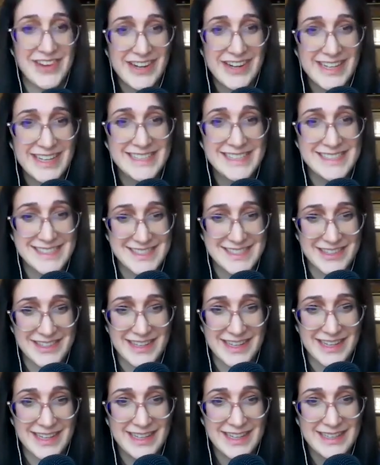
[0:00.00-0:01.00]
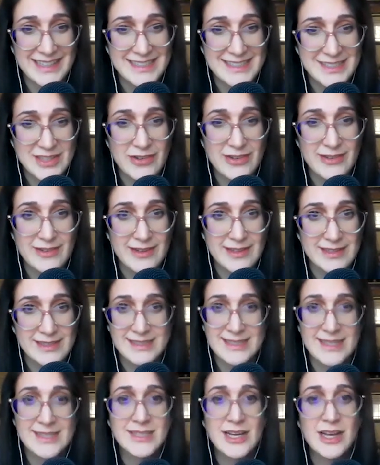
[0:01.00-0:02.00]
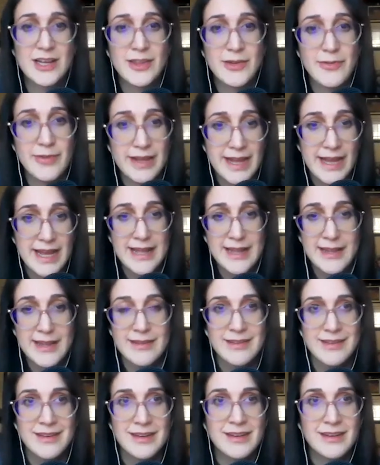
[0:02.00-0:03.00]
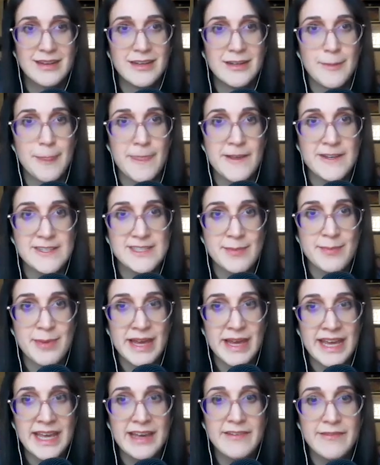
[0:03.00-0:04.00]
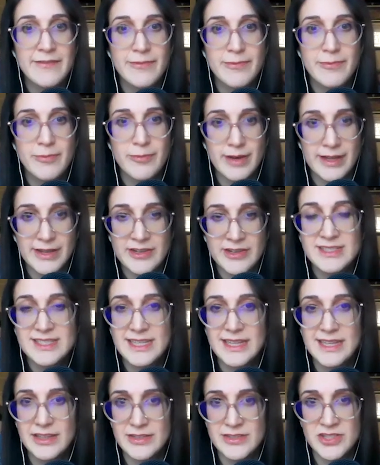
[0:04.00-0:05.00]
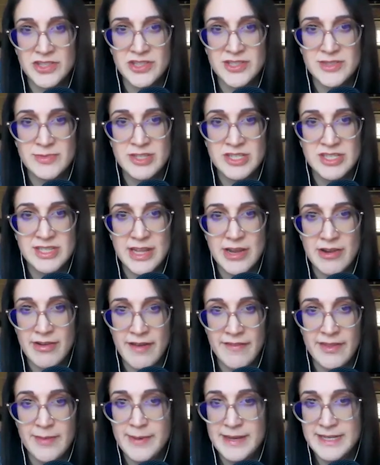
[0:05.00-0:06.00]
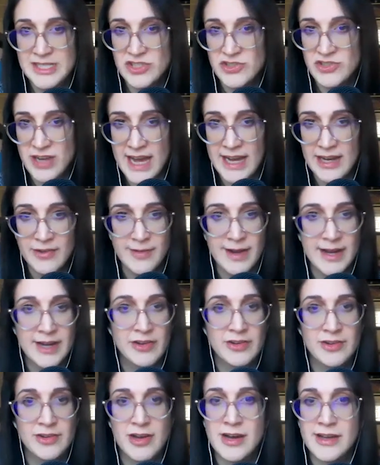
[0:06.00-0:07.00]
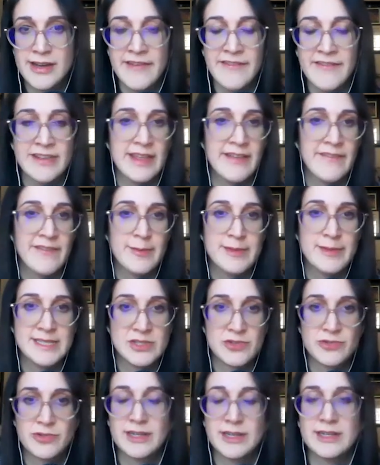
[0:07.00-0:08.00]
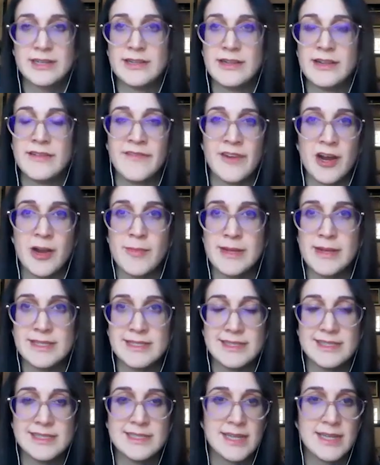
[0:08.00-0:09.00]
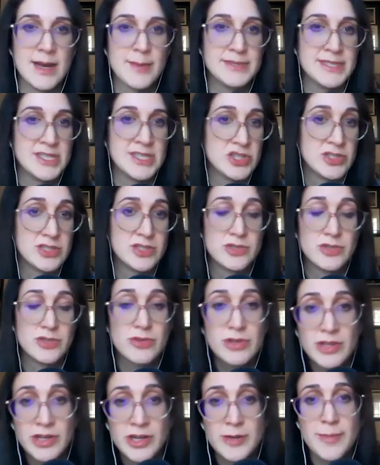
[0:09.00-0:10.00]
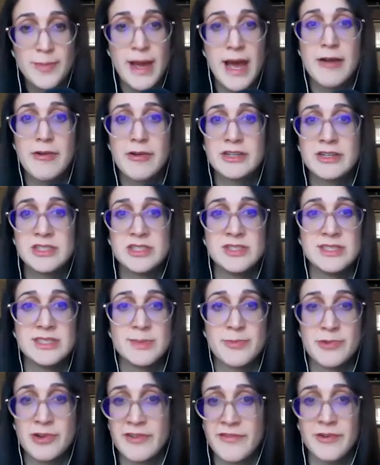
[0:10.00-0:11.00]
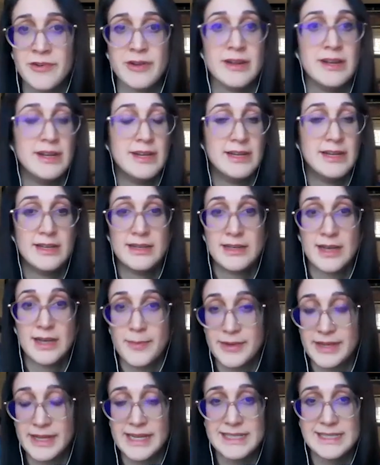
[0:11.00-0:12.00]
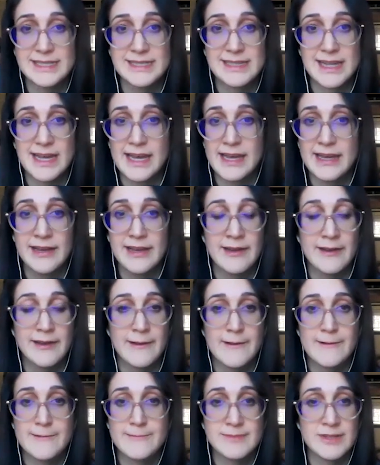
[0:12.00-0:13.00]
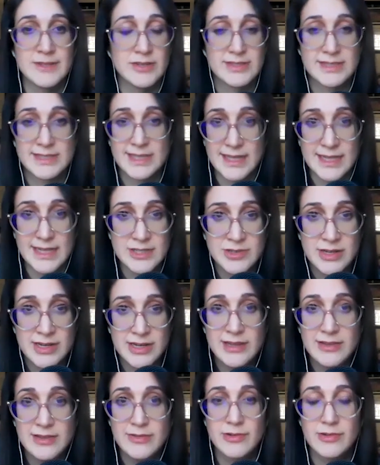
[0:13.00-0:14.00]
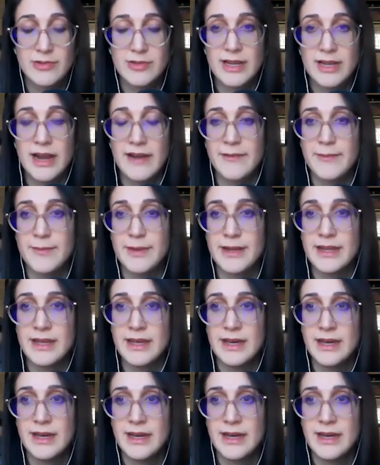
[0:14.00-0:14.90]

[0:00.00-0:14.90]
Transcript: very concerning. So it sounds like on the one hand, there's a picking of winners and losers, which they don't have the best track record on, everything from historical environmentalist opposition to nuclear power to support for companies like uh, you know, Solyndra through the government.